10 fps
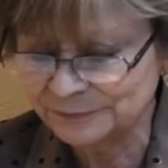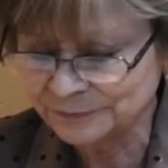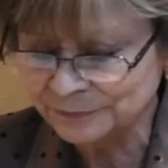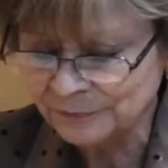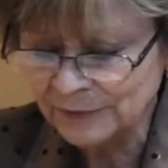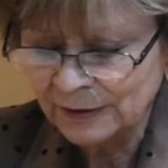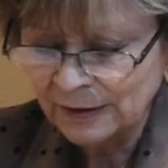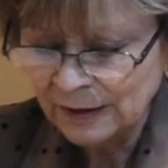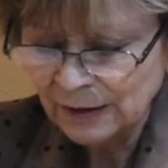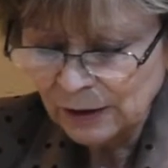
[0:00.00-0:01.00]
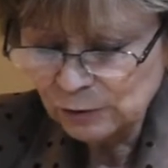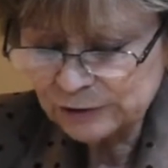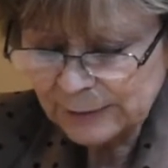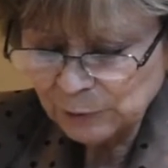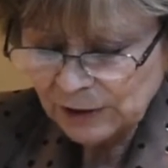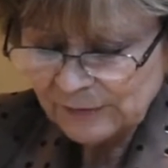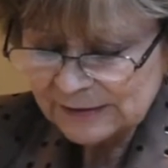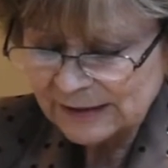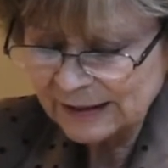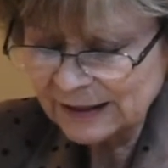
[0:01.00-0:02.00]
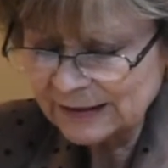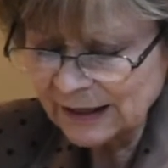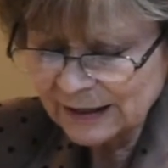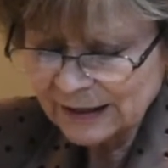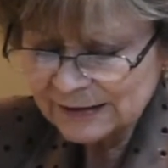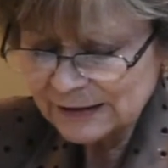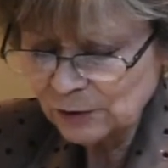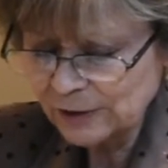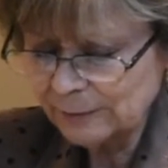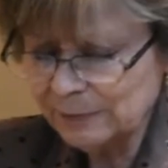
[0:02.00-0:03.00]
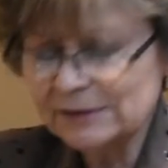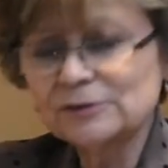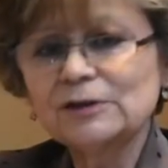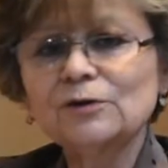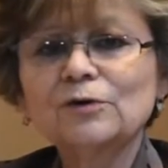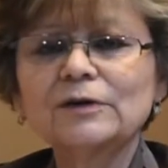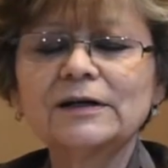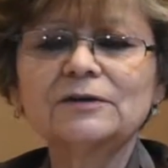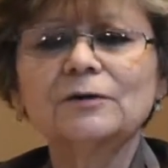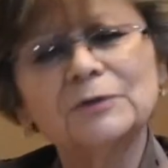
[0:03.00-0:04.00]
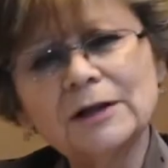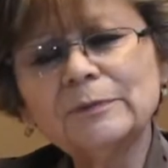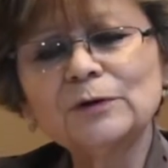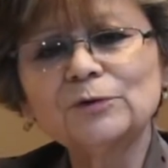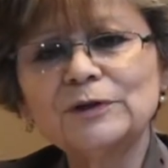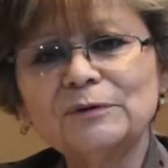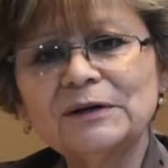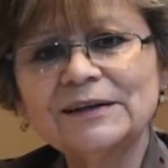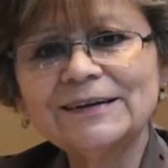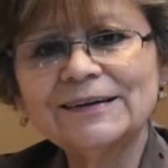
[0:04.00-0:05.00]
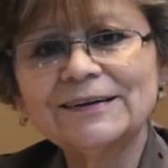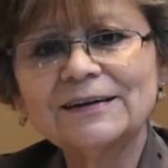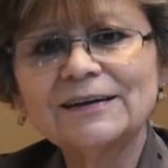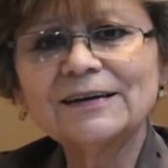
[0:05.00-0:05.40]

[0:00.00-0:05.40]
And you might be able to say, well, what if what I'm thinking is correct? Well, that's a good question.